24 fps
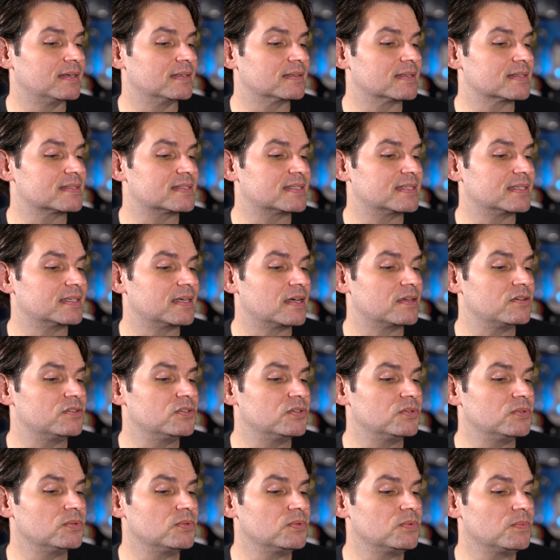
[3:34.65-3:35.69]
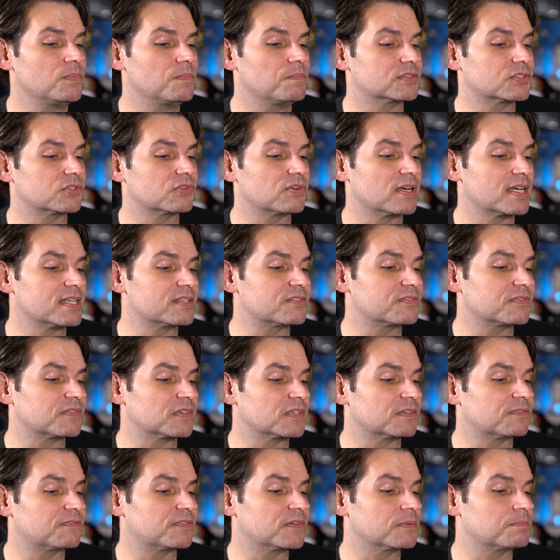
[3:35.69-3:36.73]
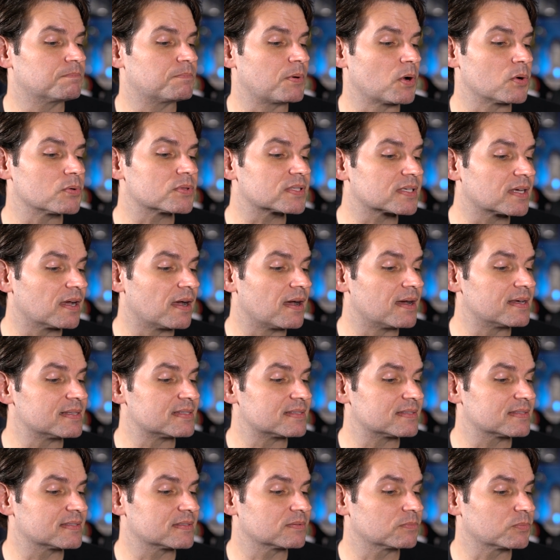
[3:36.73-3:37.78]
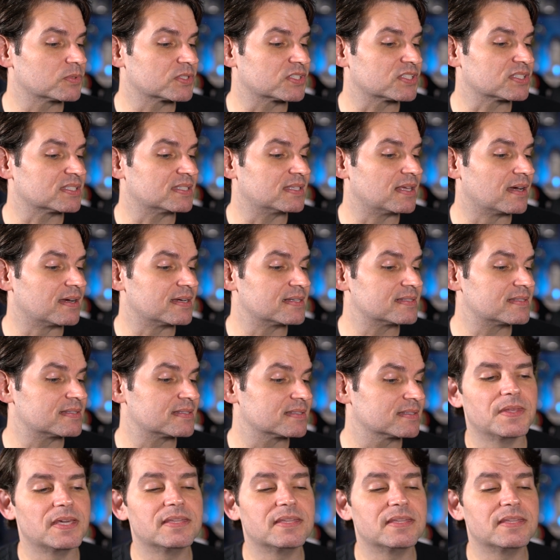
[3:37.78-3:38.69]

a new transfer for both cuts, which is nice.